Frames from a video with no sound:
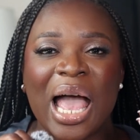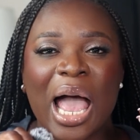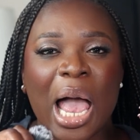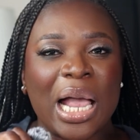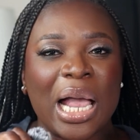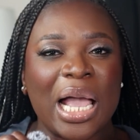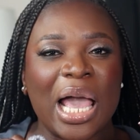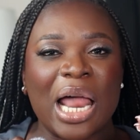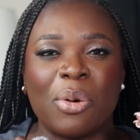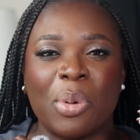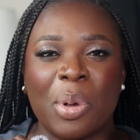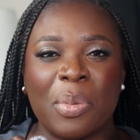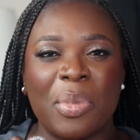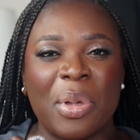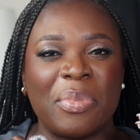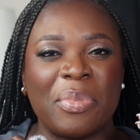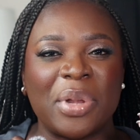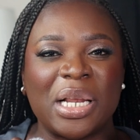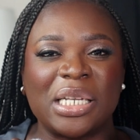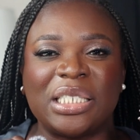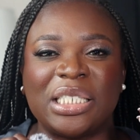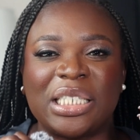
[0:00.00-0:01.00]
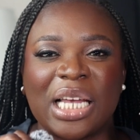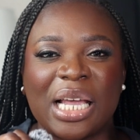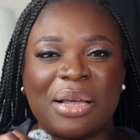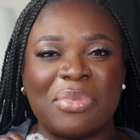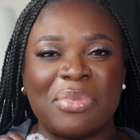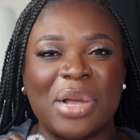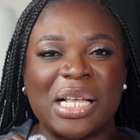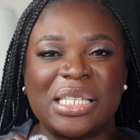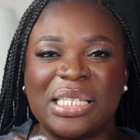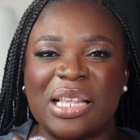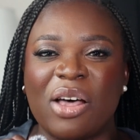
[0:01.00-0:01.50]
I gotta remember to
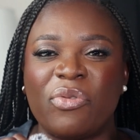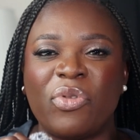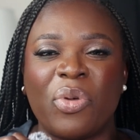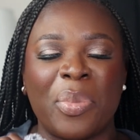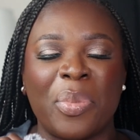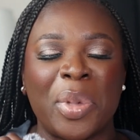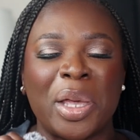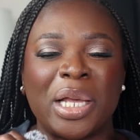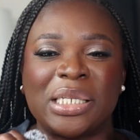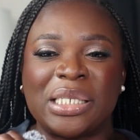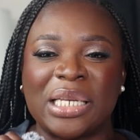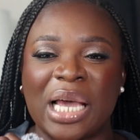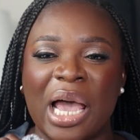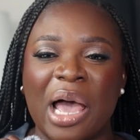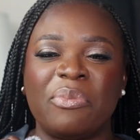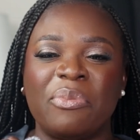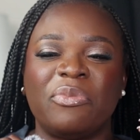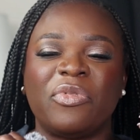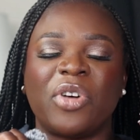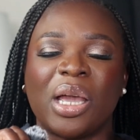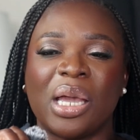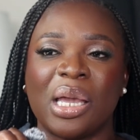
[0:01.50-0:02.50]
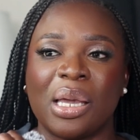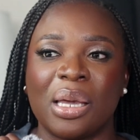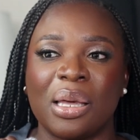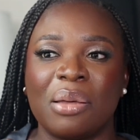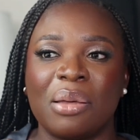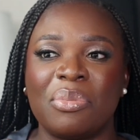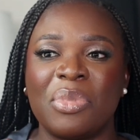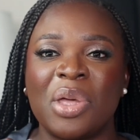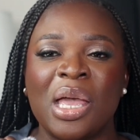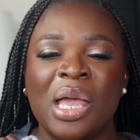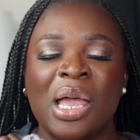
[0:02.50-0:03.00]
check myself and make time for
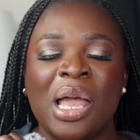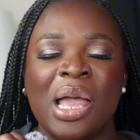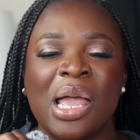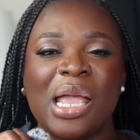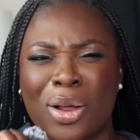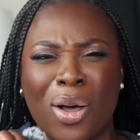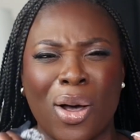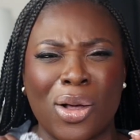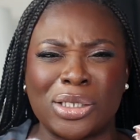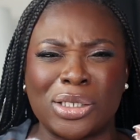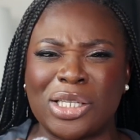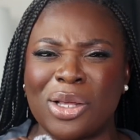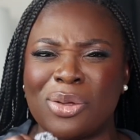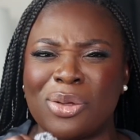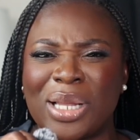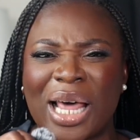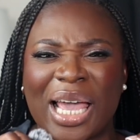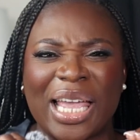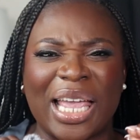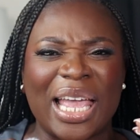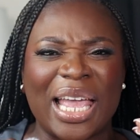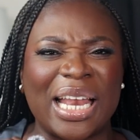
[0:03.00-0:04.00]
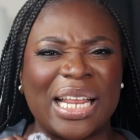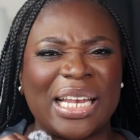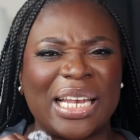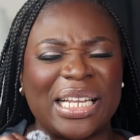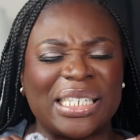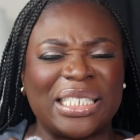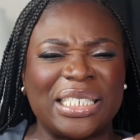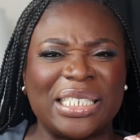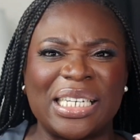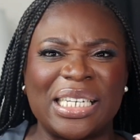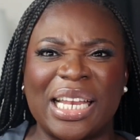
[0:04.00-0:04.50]
him. And also, like, in
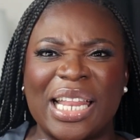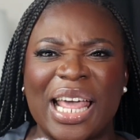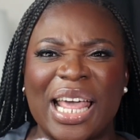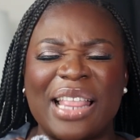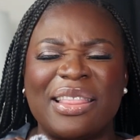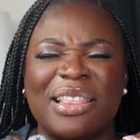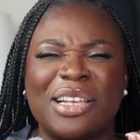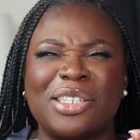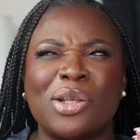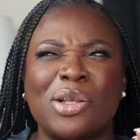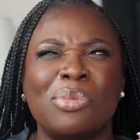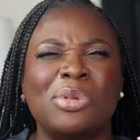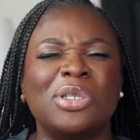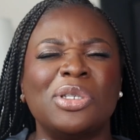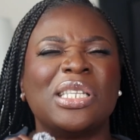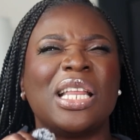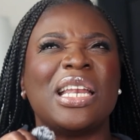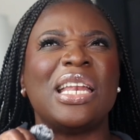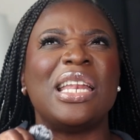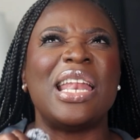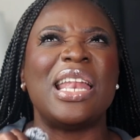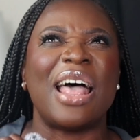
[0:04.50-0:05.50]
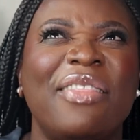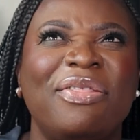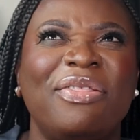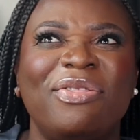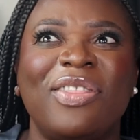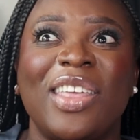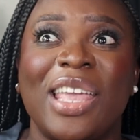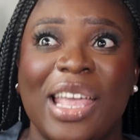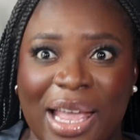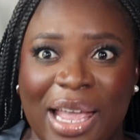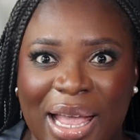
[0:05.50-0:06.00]
addition to that, there's almost
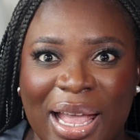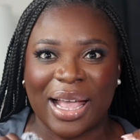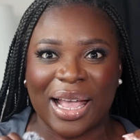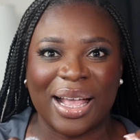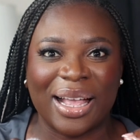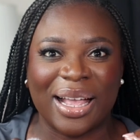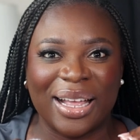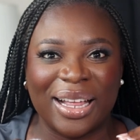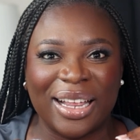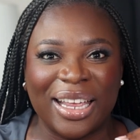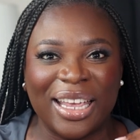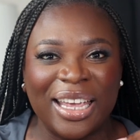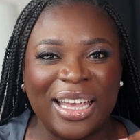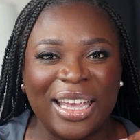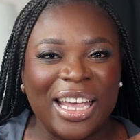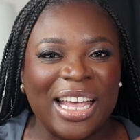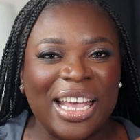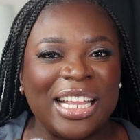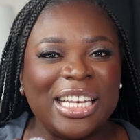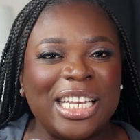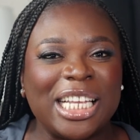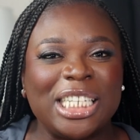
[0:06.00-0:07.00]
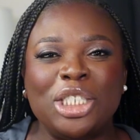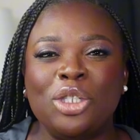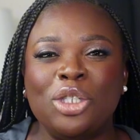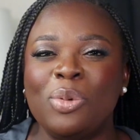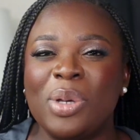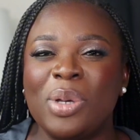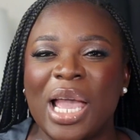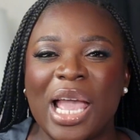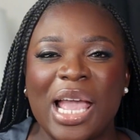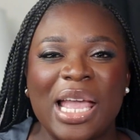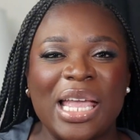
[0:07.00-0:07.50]
nothing that you
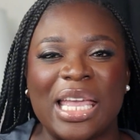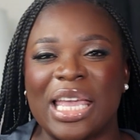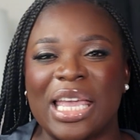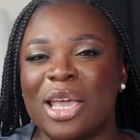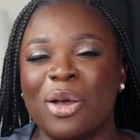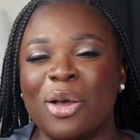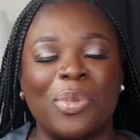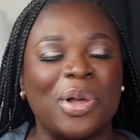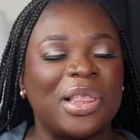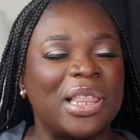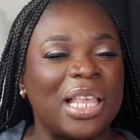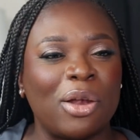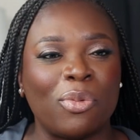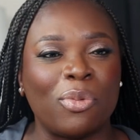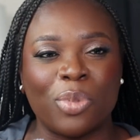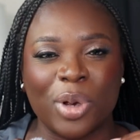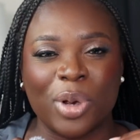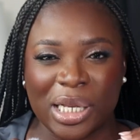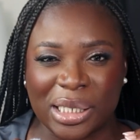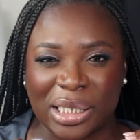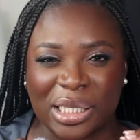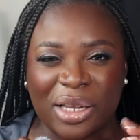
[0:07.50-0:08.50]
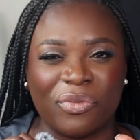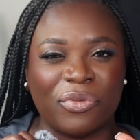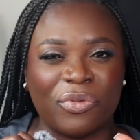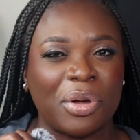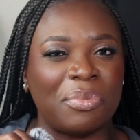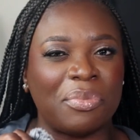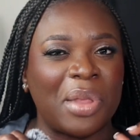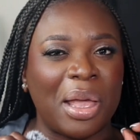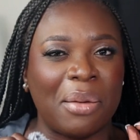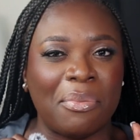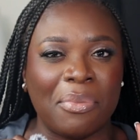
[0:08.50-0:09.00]
can get within reason
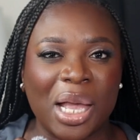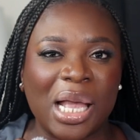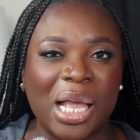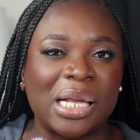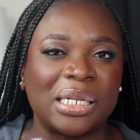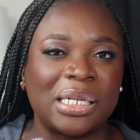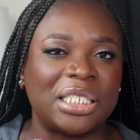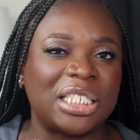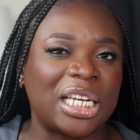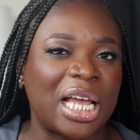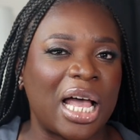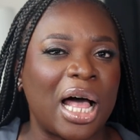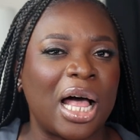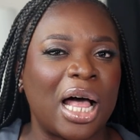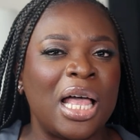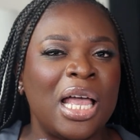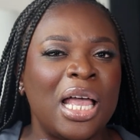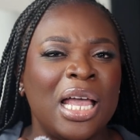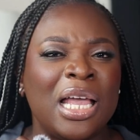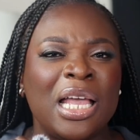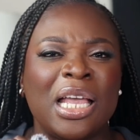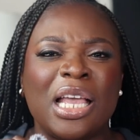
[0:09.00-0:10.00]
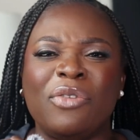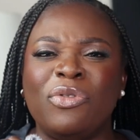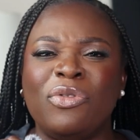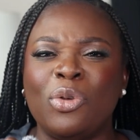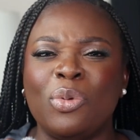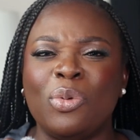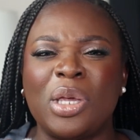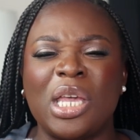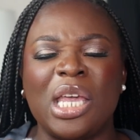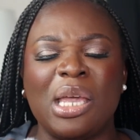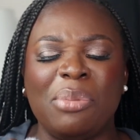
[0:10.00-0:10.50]
from that man, child, if
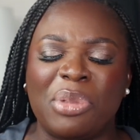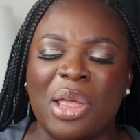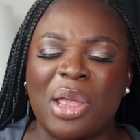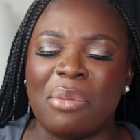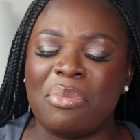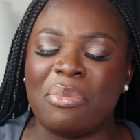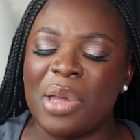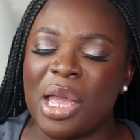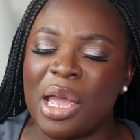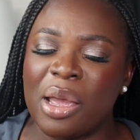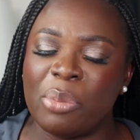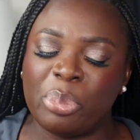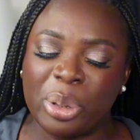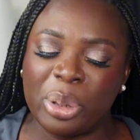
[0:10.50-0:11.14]
you keep that man